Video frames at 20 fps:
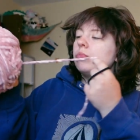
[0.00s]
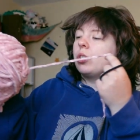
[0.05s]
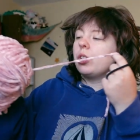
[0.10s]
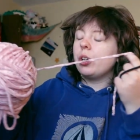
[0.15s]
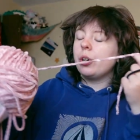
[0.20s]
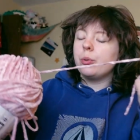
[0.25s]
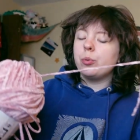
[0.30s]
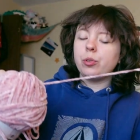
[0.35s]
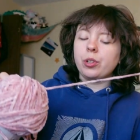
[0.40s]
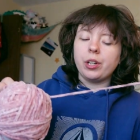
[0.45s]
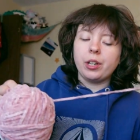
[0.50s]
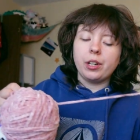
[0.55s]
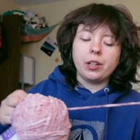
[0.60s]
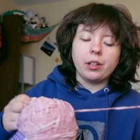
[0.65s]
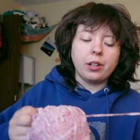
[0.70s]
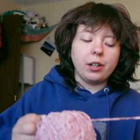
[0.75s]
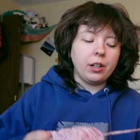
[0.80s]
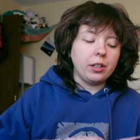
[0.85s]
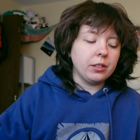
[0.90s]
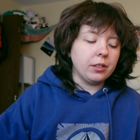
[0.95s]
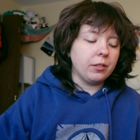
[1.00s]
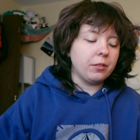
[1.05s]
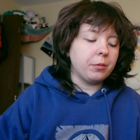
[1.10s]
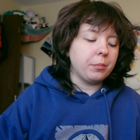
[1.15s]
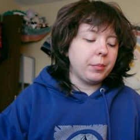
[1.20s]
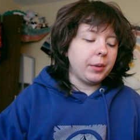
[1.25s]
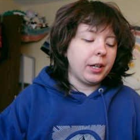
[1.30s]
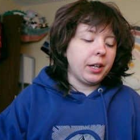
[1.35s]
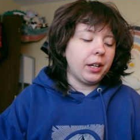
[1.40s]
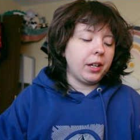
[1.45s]
go dig all of
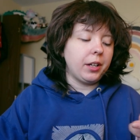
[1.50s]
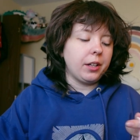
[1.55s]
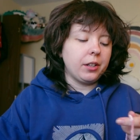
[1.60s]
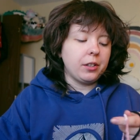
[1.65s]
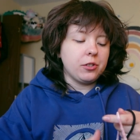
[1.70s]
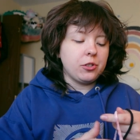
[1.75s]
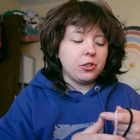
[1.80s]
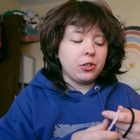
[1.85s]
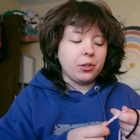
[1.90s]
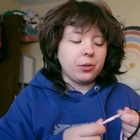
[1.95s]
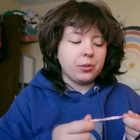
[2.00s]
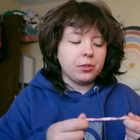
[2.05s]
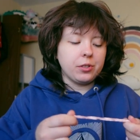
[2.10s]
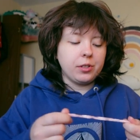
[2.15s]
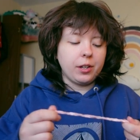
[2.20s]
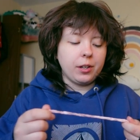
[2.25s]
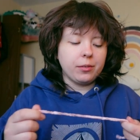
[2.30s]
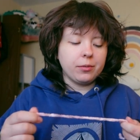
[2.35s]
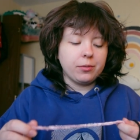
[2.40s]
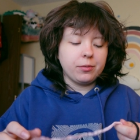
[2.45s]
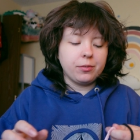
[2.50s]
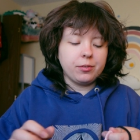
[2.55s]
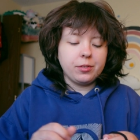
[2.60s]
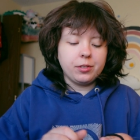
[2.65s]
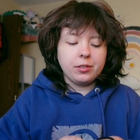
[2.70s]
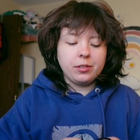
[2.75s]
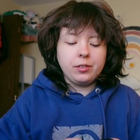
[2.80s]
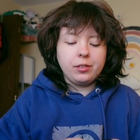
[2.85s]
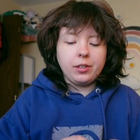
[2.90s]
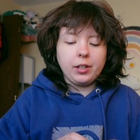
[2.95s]
my show stuff
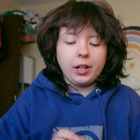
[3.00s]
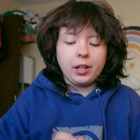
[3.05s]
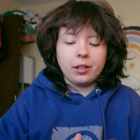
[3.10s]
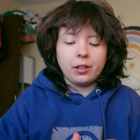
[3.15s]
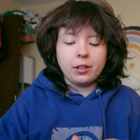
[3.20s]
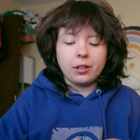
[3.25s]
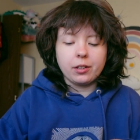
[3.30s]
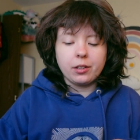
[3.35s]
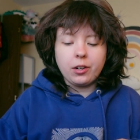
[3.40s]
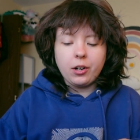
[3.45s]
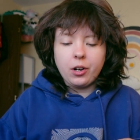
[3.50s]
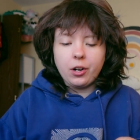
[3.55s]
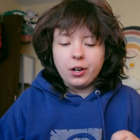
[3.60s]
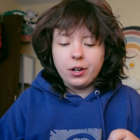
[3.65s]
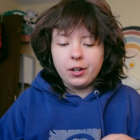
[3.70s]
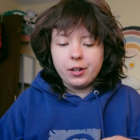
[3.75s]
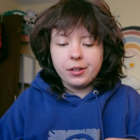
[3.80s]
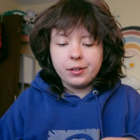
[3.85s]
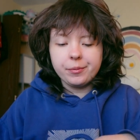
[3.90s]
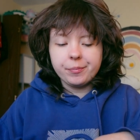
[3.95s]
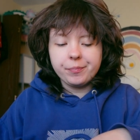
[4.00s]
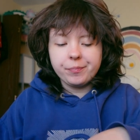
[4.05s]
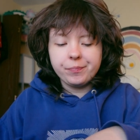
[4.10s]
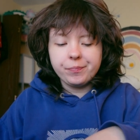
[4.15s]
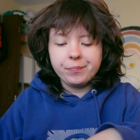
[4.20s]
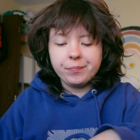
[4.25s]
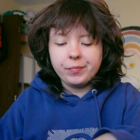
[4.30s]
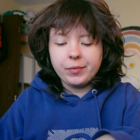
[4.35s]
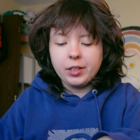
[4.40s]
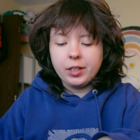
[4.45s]
out of the car
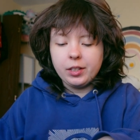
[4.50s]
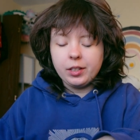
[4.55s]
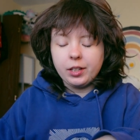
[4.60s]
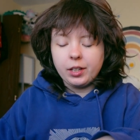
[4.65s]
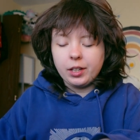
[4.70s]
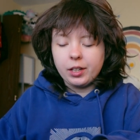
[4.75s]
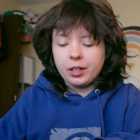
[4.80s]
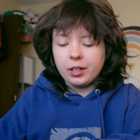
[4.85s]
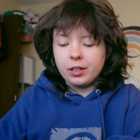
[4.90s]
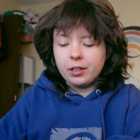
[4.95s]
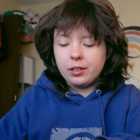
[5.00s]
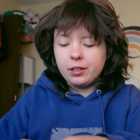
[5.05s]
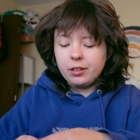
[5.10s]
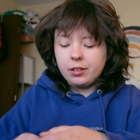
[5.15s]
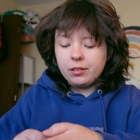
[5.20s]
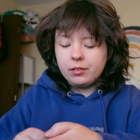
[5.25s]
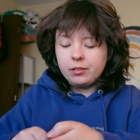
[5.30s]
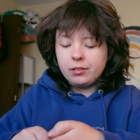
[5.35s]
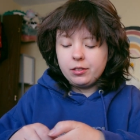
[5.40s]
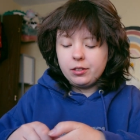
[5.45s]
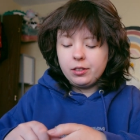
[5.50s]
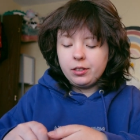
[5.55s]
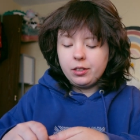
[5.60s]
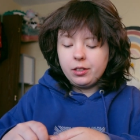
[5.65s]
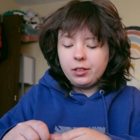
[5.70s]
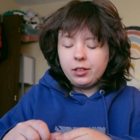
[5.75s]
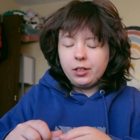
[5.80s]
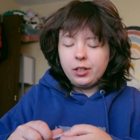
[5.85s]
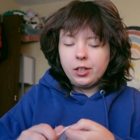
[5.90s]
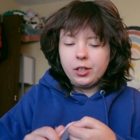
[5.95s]
and
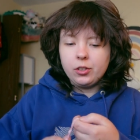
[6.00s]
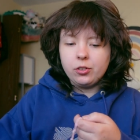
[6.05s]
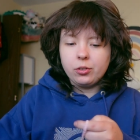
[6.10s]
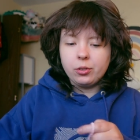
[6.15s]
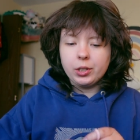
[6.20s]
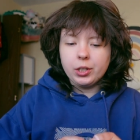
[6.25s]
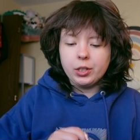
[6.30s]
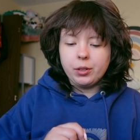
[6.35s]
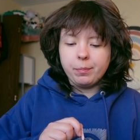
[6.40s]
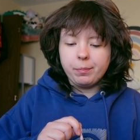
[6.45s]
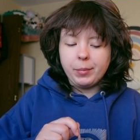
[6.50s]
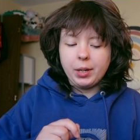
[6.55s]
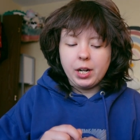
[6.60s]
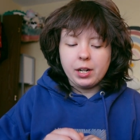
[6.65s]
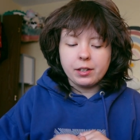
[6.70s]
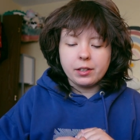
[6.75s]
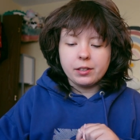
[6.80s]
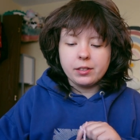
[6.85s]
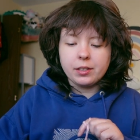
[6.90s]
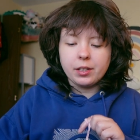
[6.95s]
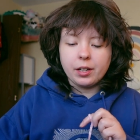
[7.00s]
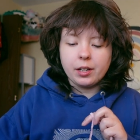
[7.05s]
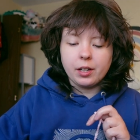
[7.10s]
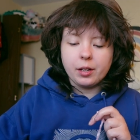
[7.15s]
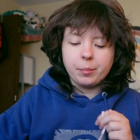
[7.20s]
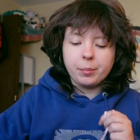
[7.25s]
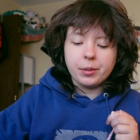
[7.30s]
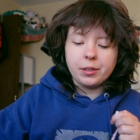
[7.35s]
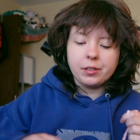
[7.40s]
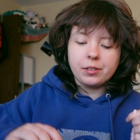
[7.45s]
do a little mock
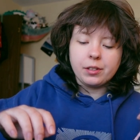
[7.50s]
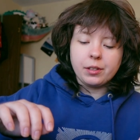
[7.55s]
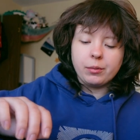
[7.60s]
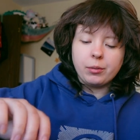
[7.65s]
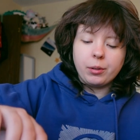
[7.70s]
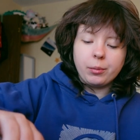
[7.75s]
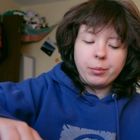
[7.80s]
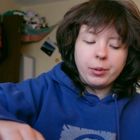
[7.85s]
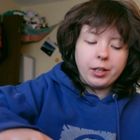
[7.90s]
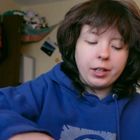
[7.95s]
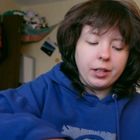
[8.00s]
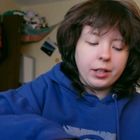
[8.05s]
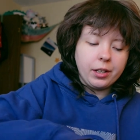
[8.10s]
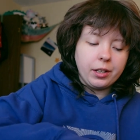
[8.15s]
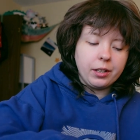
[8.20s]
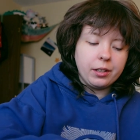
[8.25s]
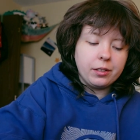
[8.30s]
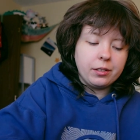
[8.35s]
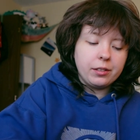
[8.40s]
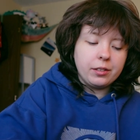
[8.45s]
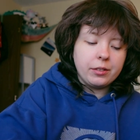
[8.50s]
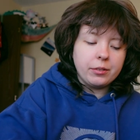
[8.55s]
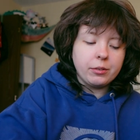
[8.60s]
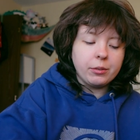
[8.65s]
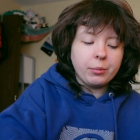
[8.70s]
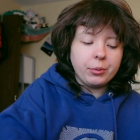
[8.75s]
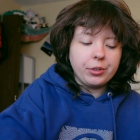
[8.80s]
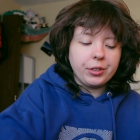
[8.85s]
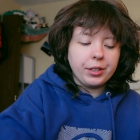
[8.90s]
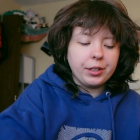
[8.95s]
setup and see what
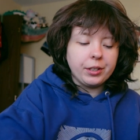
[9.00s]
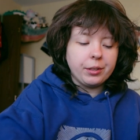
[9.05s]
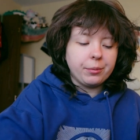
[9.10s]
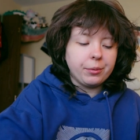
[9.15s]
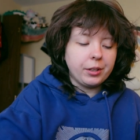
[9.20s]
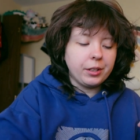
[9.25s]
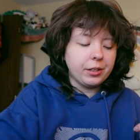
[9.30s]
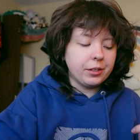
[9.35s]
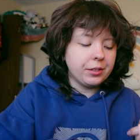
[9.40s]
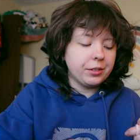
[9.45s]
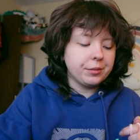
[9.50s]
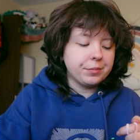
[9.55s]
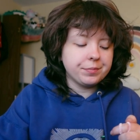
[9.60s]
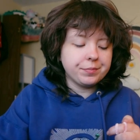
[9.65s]
we're dealing with.